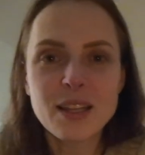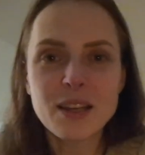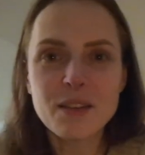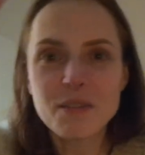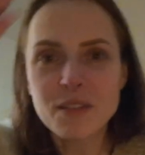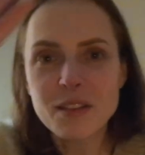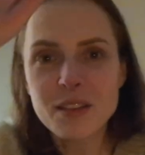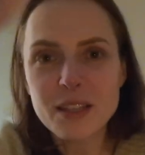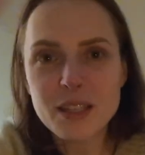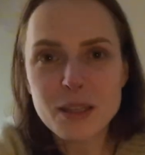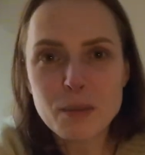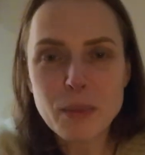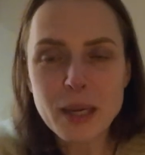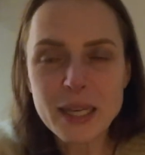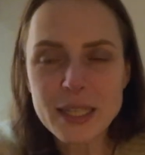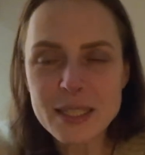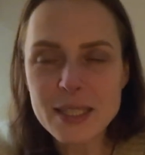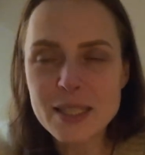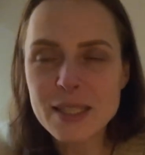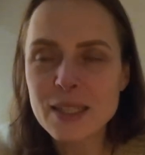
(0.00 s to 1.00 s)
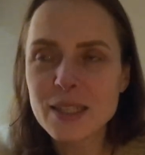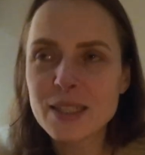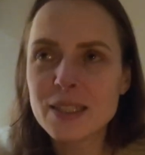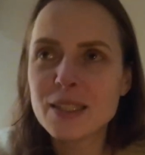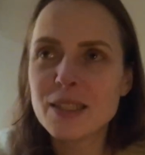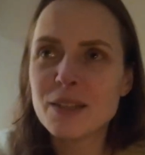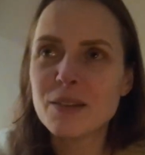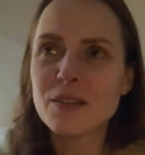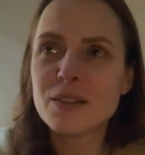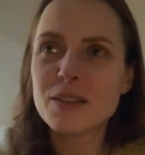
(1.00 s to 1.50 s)
everything makes
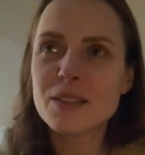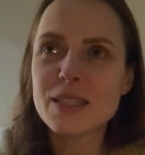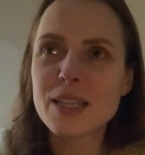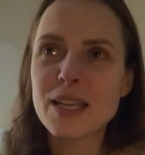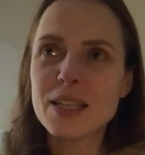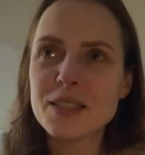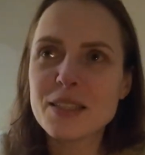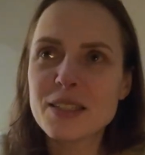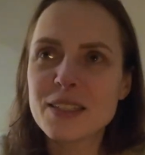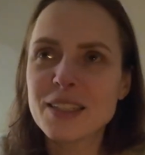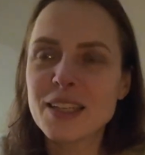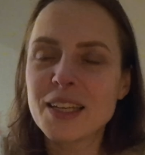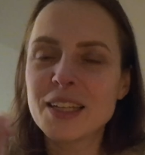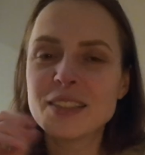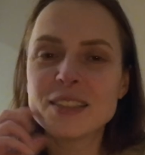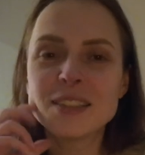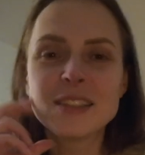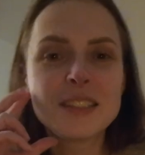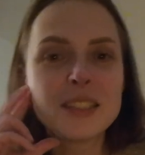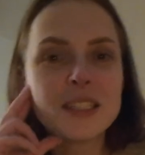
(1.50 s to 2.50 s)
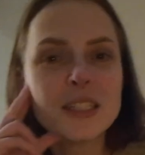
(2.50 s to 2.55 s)
sense again.